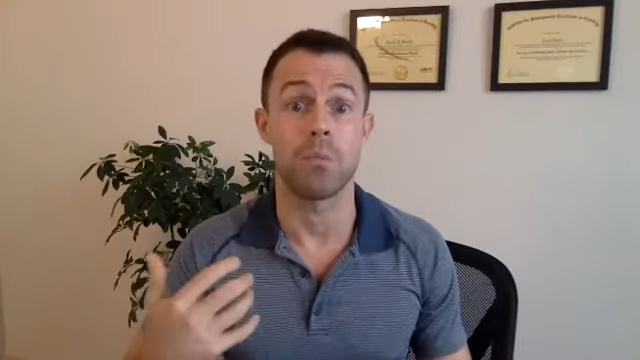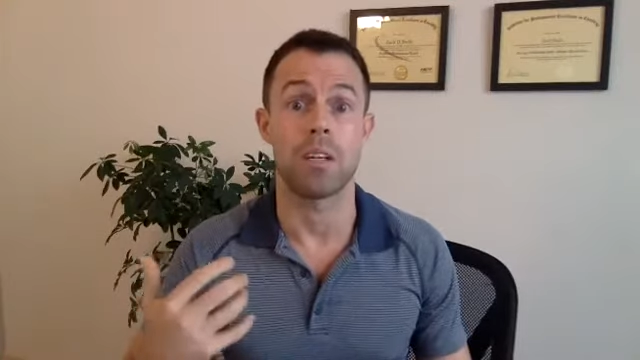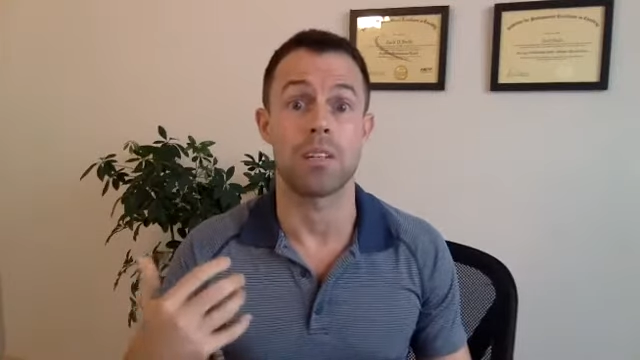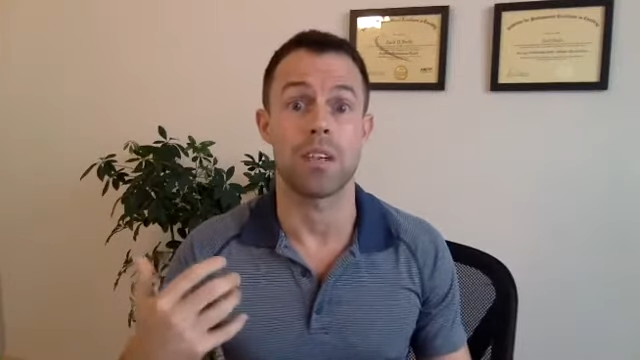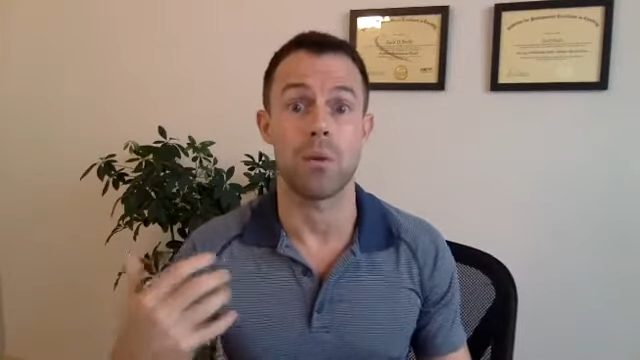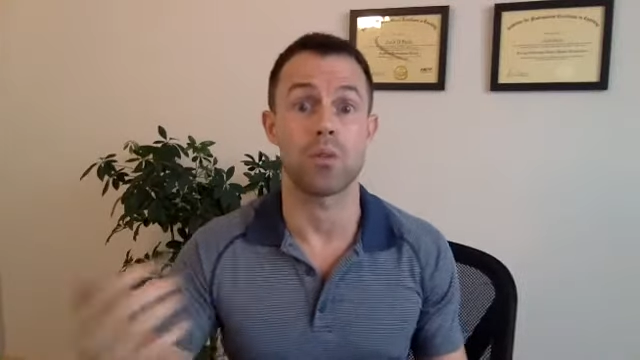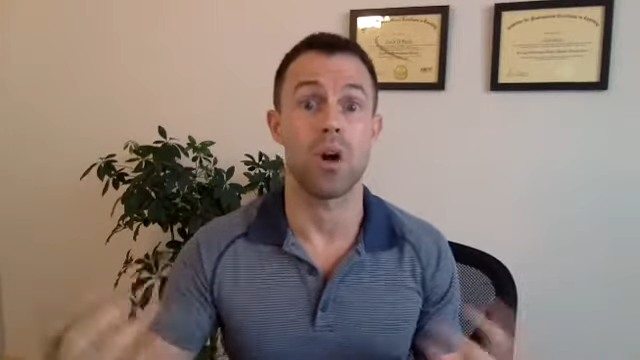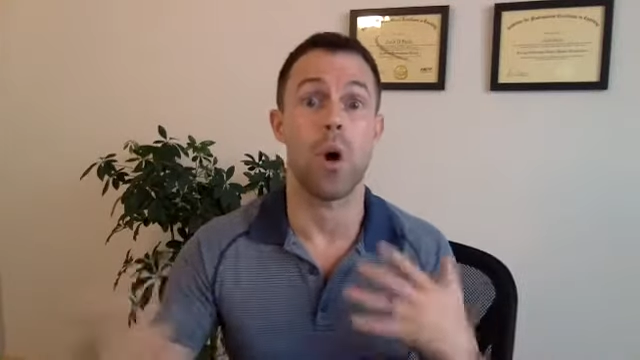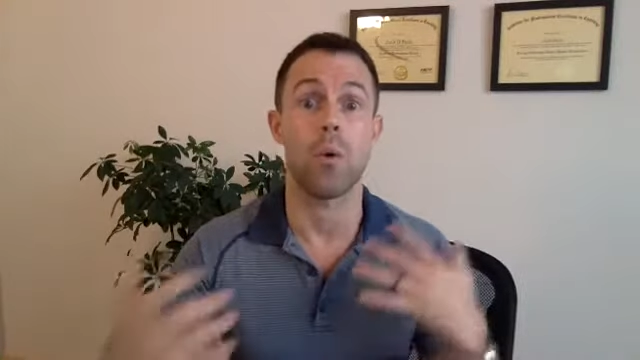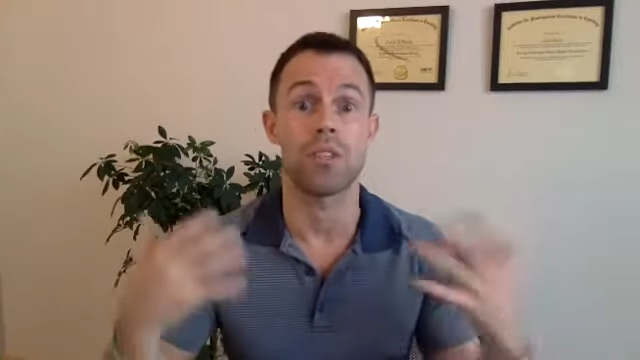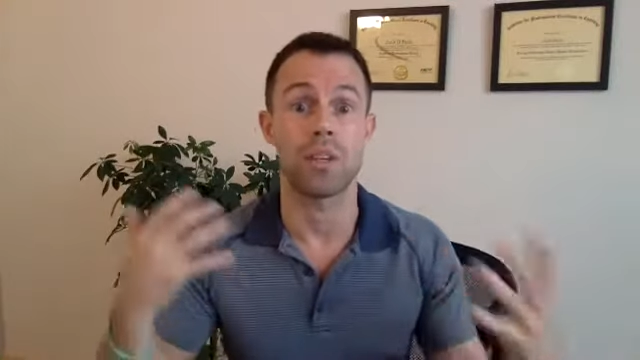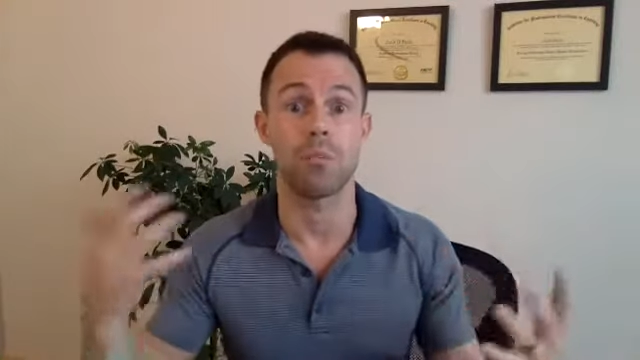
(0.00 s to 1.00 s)
because I was
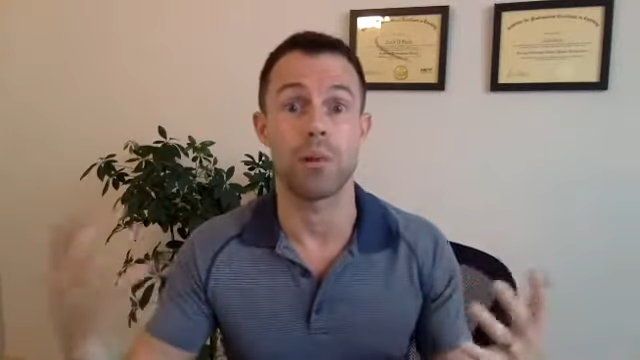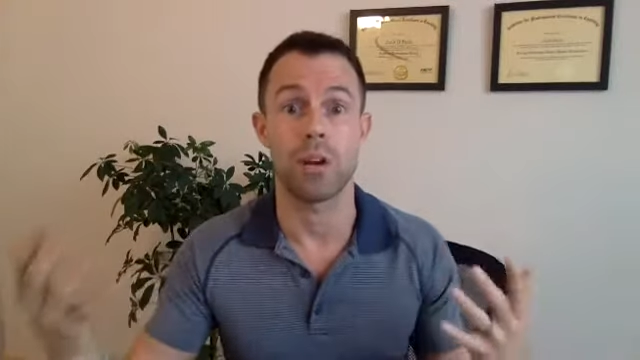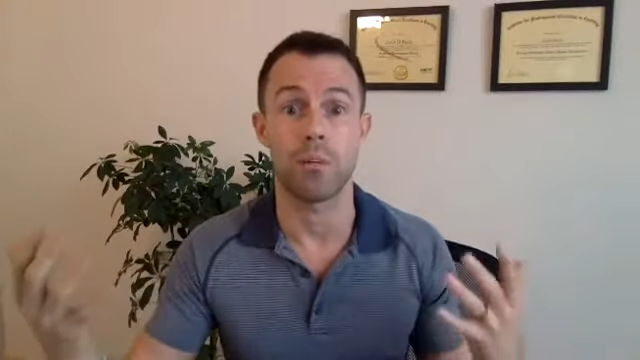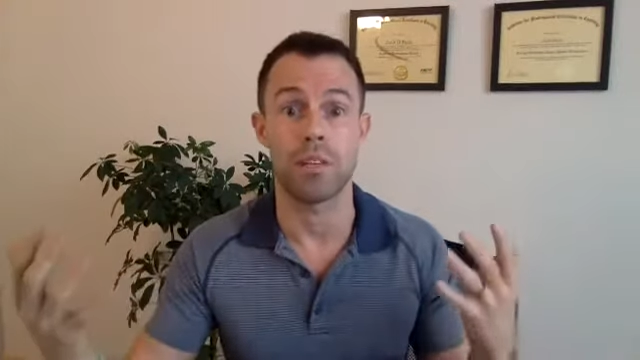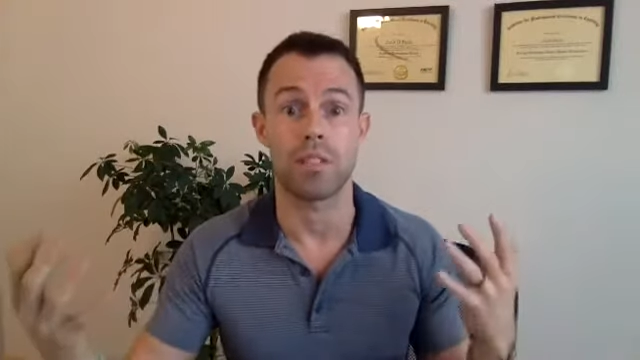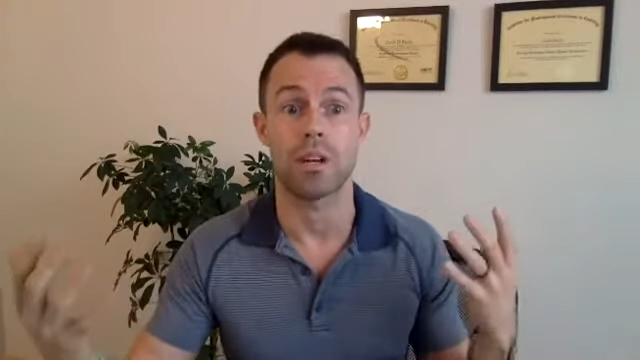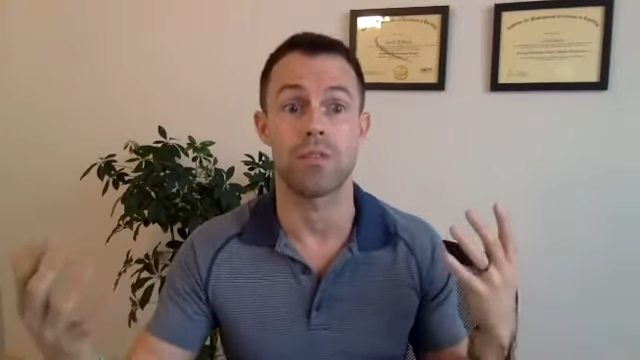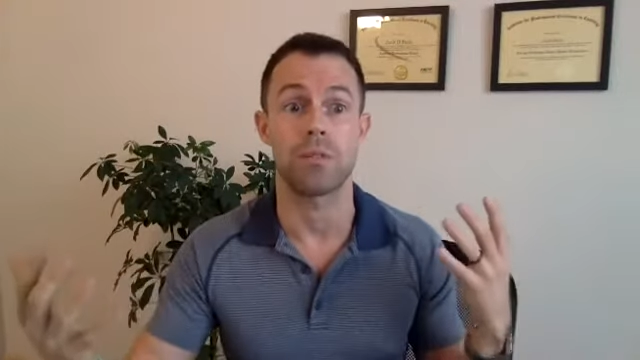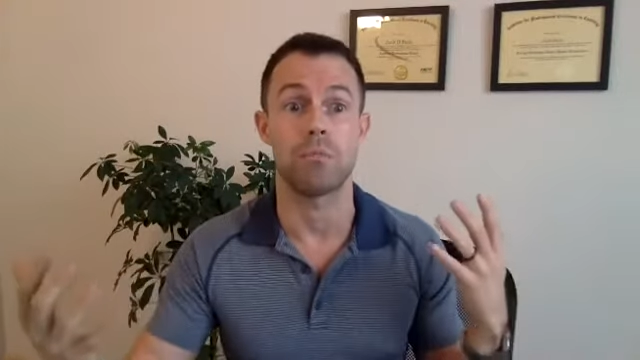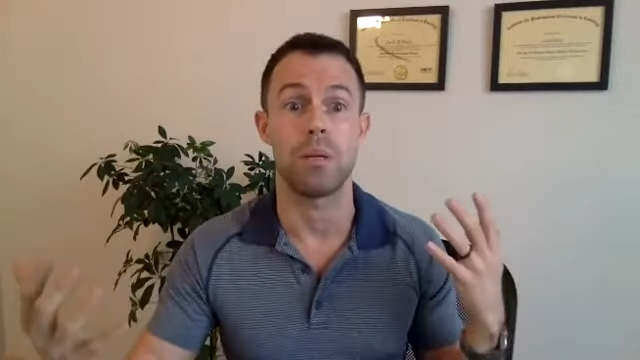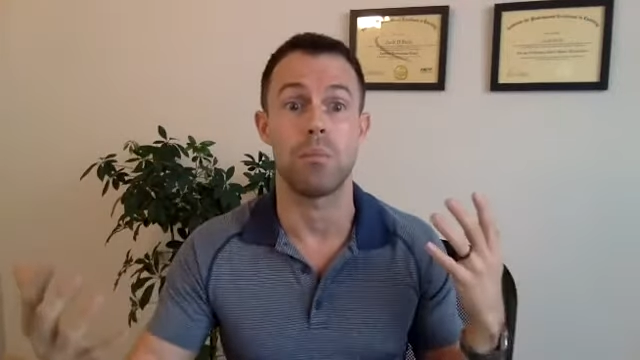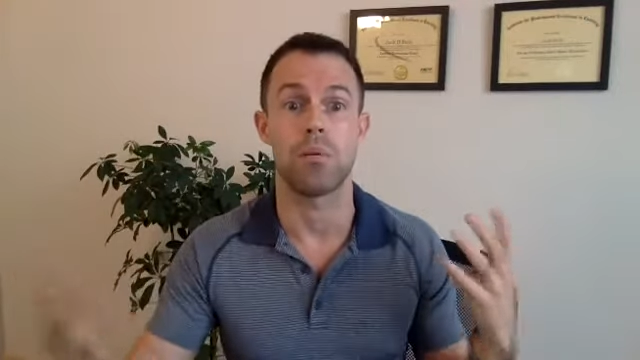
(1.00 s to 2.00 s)
always comparing myself to
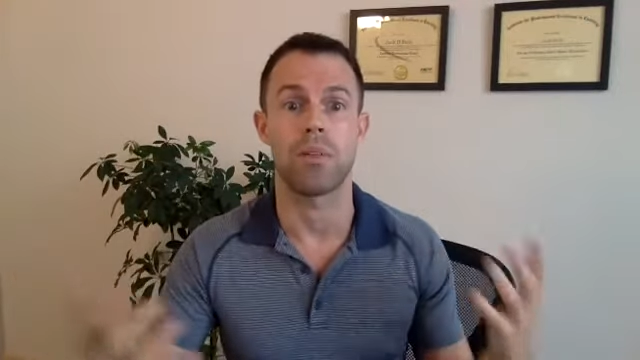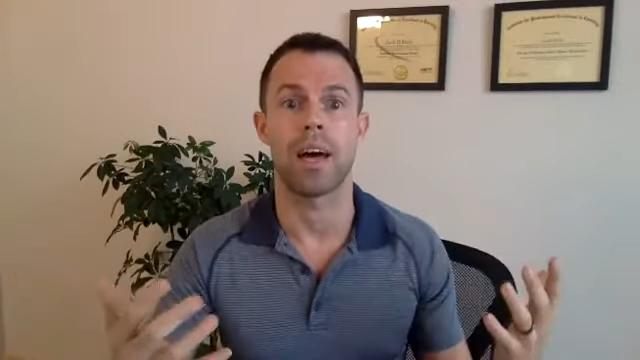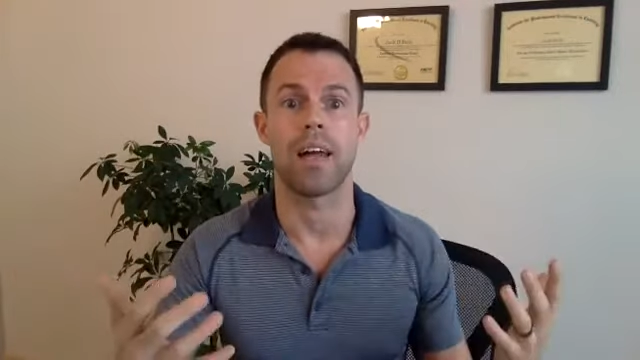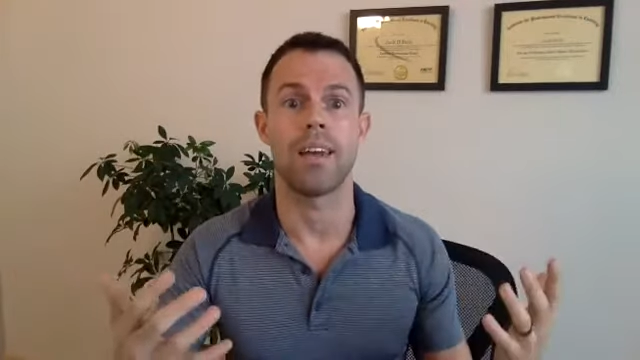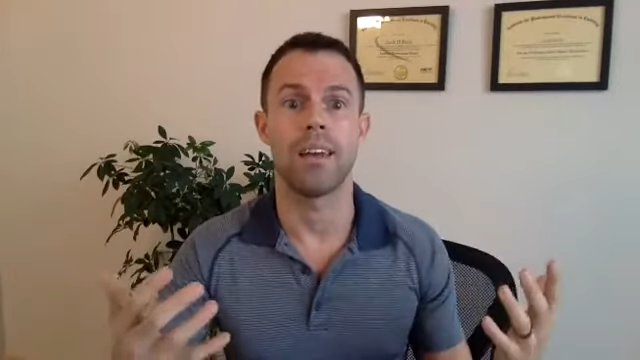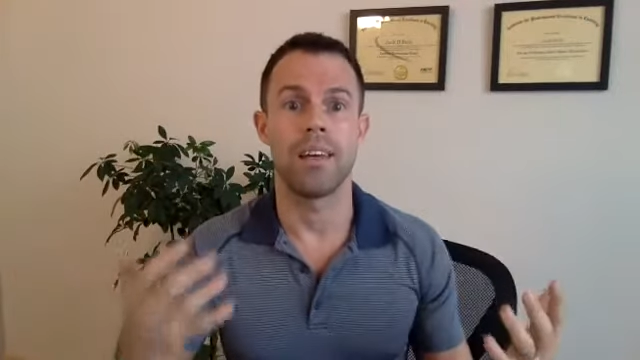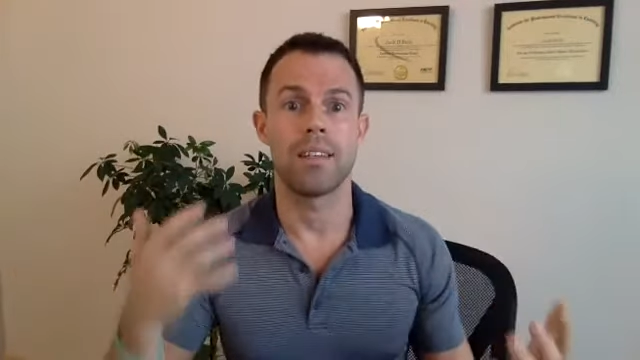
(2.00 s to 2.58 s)
people that